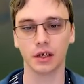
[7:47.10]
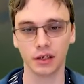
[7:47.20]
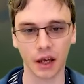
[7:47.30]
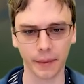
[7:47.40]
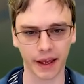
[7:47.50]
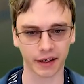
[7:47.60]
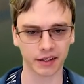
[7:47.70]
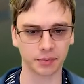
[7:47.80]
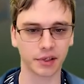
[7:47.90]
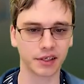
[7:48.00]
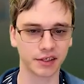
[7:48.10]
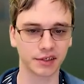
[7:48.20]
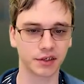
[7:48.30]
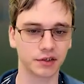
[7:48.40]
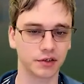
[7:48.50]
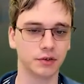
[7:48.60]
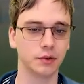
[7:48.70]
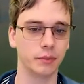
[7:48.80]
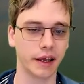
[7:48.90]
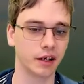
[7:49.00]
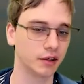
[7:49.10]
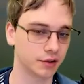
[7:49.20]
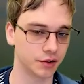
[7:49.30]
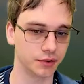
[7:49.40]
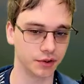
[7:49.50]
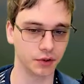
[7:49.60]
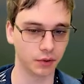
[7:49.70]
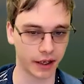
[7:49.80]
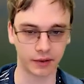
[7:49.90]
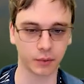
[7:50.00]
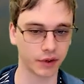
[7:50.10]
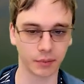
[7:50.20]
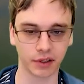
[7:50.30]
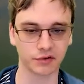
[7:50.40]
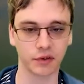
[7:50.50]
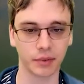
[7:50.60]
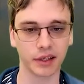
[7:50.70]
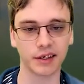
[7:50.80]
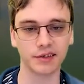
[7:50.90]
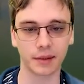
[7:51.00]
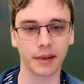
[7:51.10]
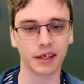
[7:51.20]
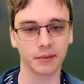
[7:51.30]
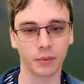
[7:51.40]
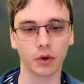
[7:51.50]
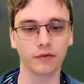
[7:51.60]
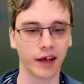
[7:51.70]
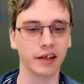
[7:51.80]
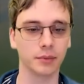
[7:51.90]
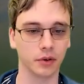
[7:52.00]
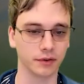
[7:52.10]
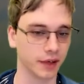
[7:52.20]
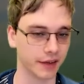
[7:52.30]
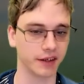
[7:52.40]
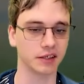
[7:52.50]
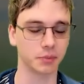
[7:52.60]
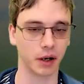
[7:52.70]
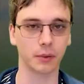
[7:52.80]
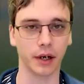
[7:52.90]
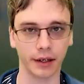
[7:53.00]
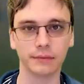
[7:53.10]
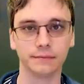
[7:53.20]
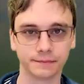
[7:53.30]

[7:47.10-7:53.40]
Not bad. It's pretty decent 2 mana 2/2, and with a bunch of abilities that make it more valuable. I think that's about right.